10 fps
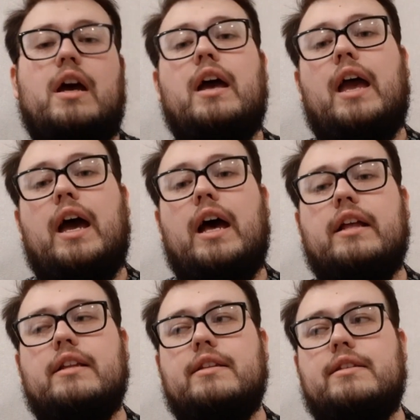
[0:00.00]

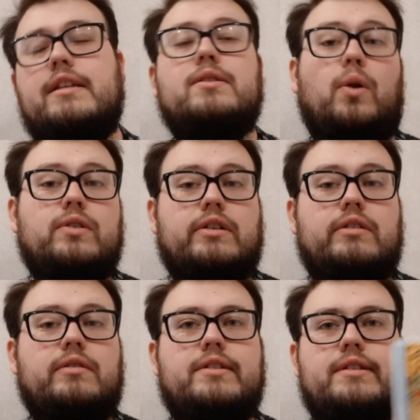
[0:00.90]
and he's
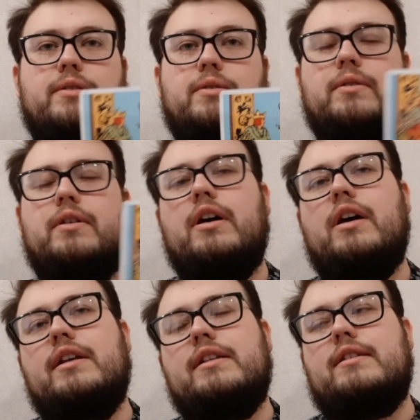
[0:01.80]
older too,
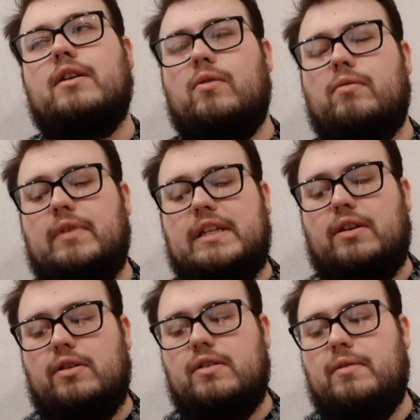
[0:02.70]
so it's
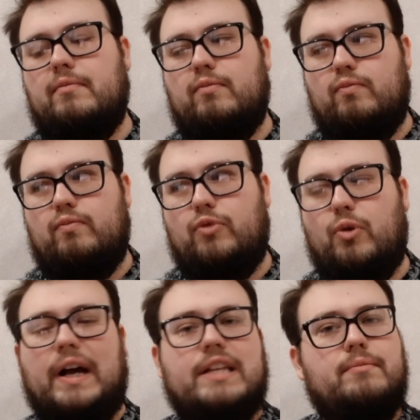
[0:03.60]
also
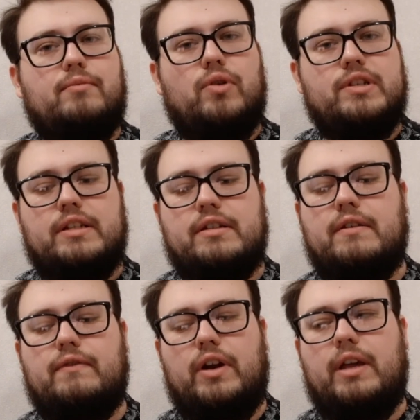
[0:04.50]
quite important
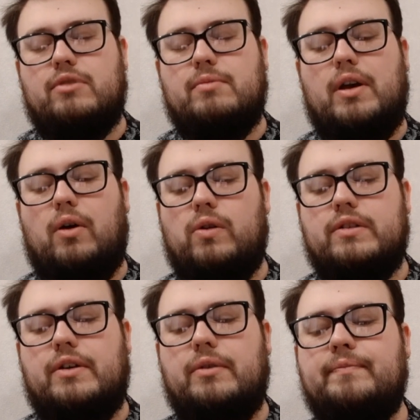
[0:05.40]
for him to be
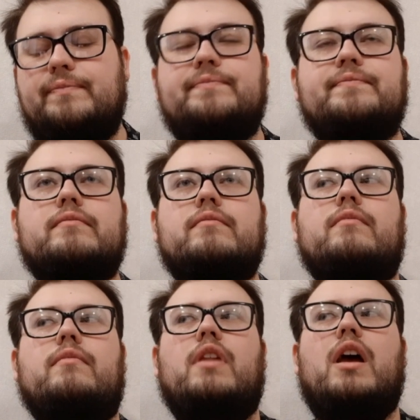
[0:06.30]
older.
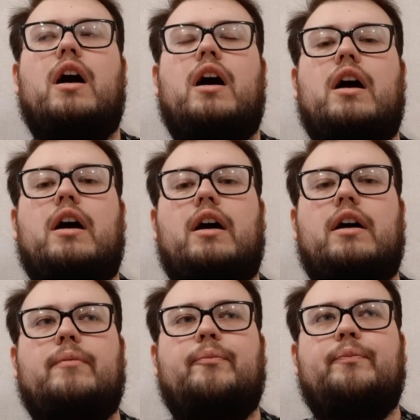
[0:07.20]

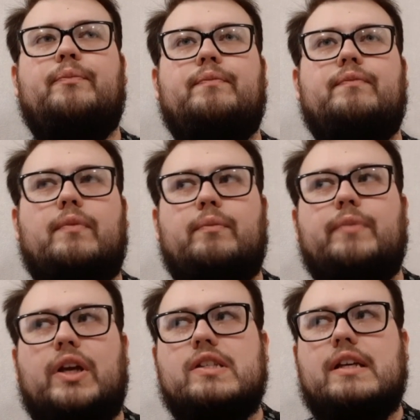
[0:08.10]

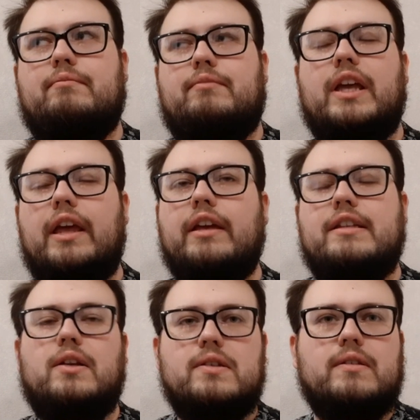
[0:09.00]
Because a king
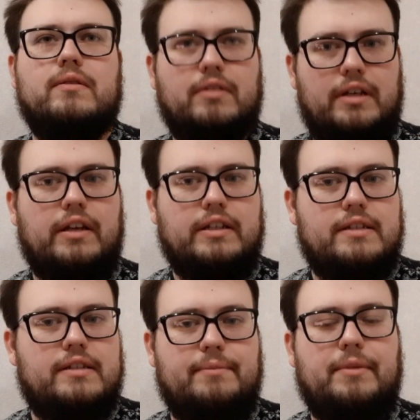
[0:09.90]
is also, it
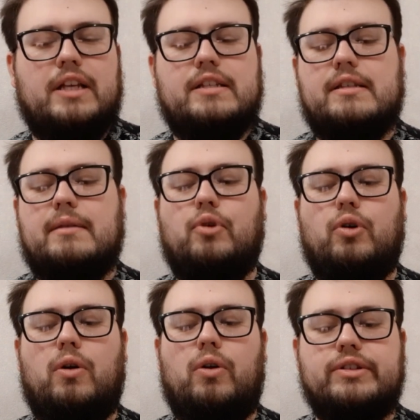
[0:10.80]
symbolizes a
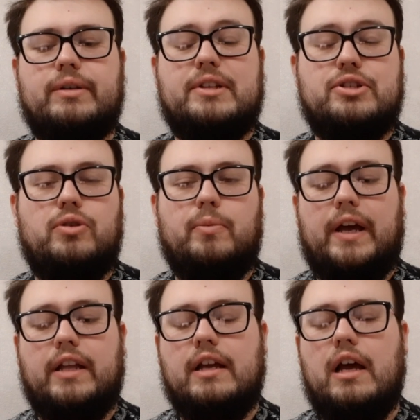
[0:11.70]
more older, mature
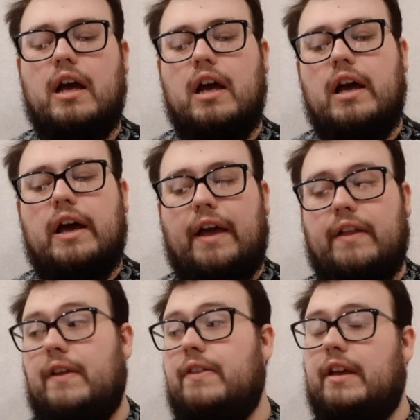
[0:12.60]
man.
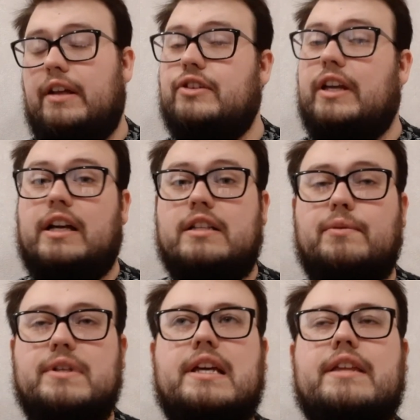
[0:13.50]
And I think Andrey kind of
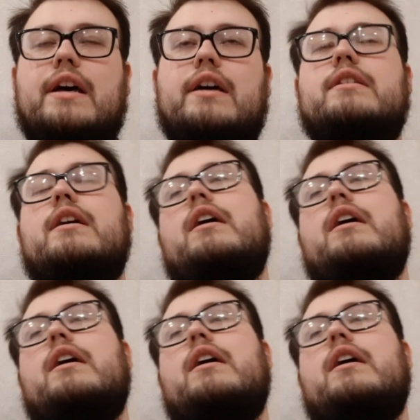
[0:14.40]
was like that.